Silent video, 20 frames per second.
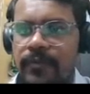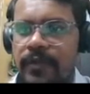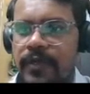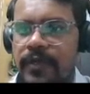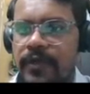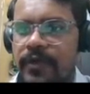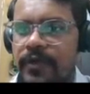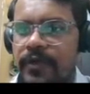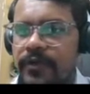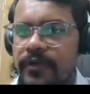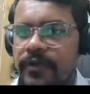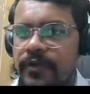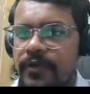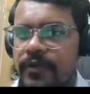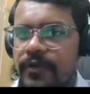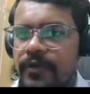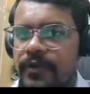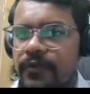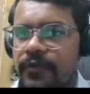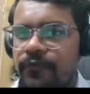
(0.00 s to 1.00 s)
the
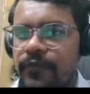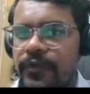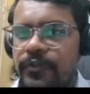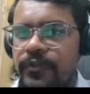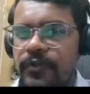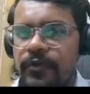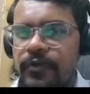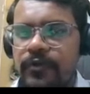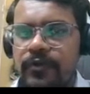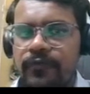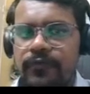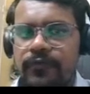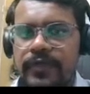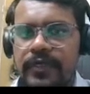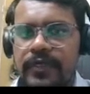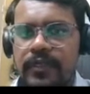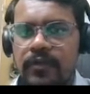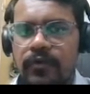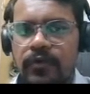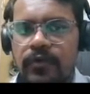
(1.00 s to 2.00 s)
different
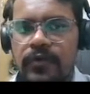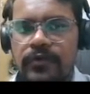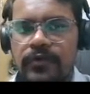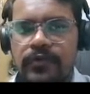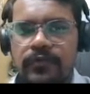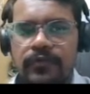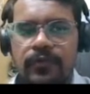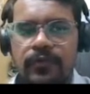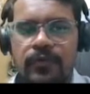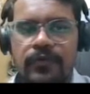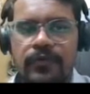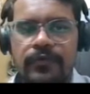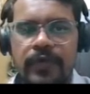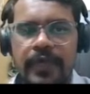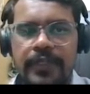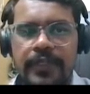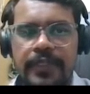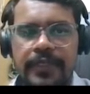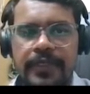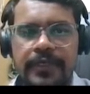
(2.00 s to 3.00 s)
geographical locations you are
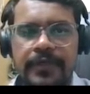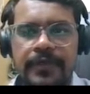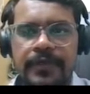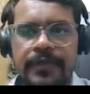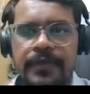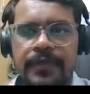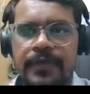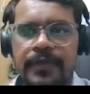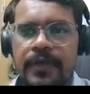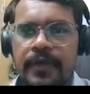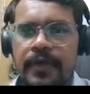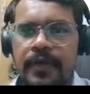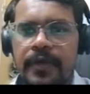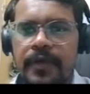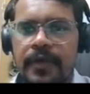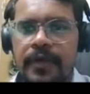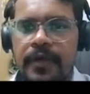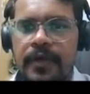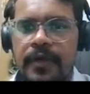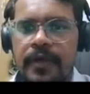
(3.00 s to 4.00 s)
joining.
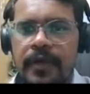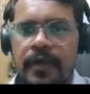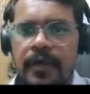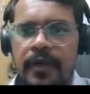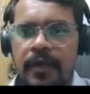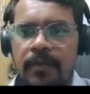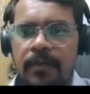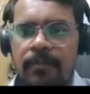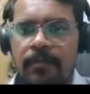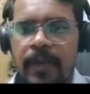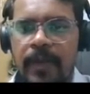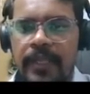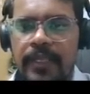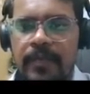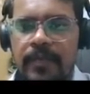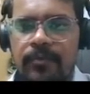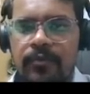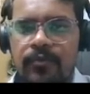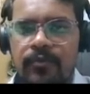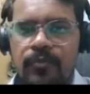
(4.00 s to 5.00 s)
My
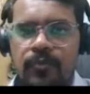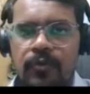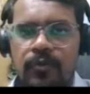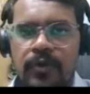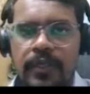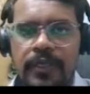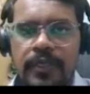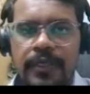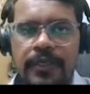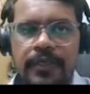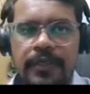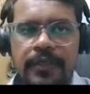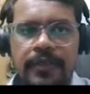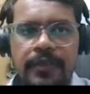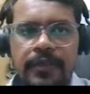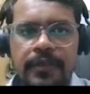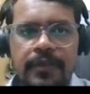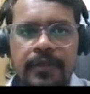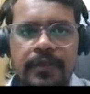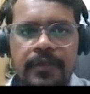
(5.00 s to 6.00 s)
name is Murli.
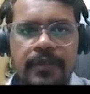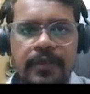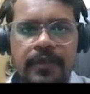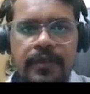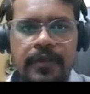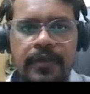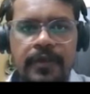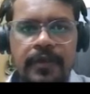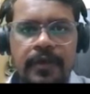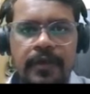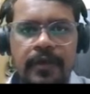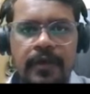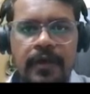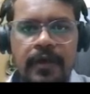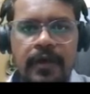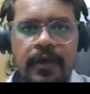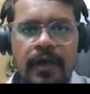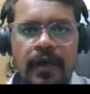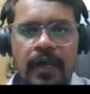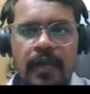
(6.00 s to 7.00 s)

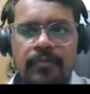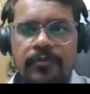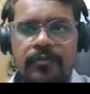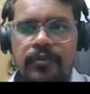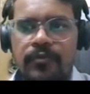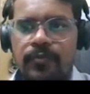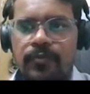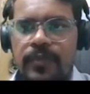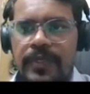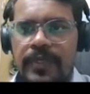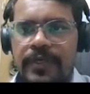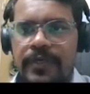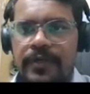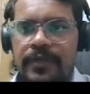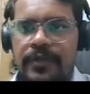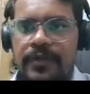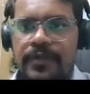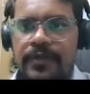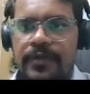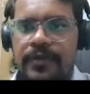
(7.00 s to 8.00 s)
I am the
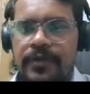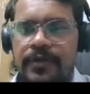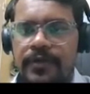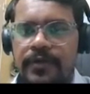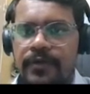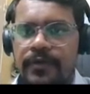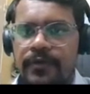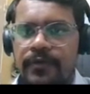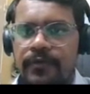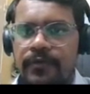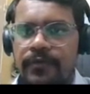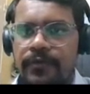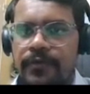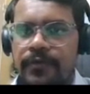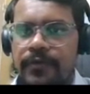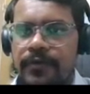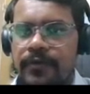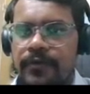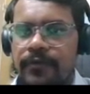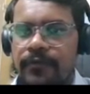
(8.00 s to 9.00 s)
speaker
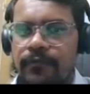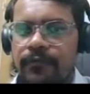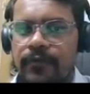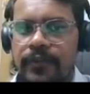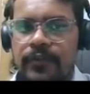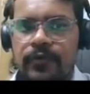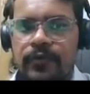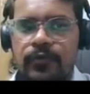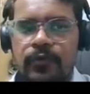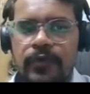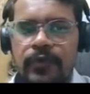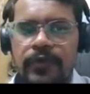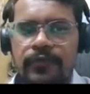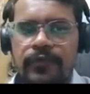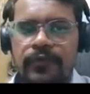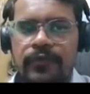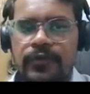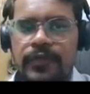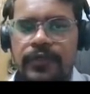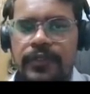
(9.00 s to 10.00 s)
for the today's
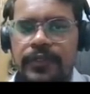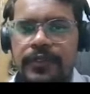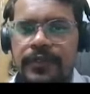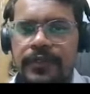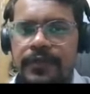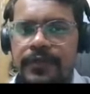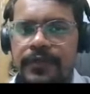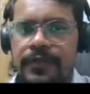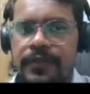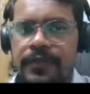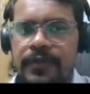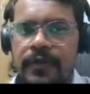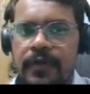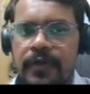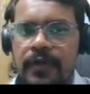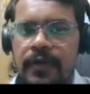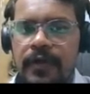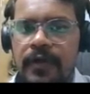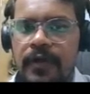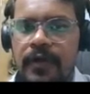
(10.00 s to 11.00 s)
session
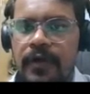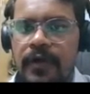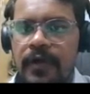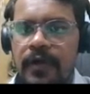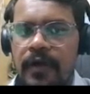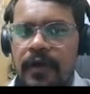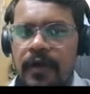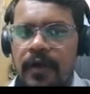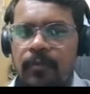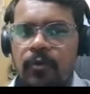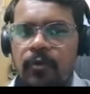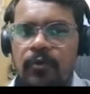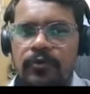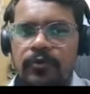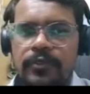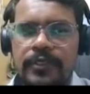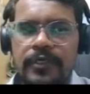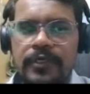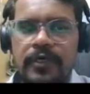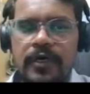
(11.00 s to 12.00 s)

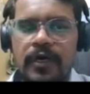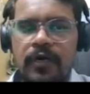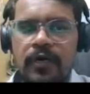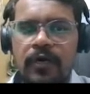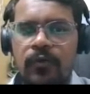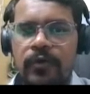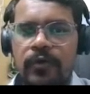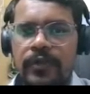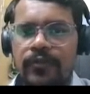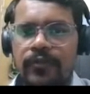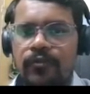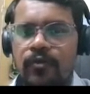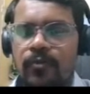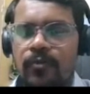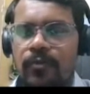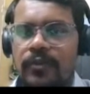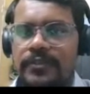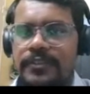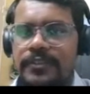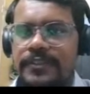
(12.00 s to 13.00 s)
about account
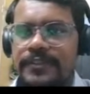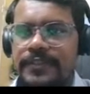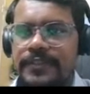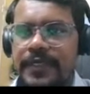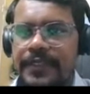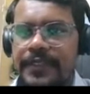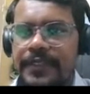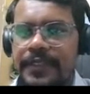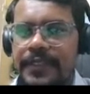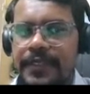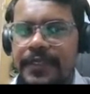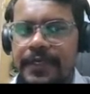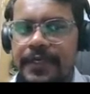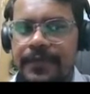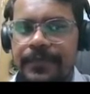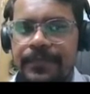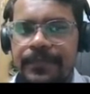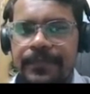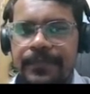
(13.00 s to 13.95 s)
receivables in Certinia.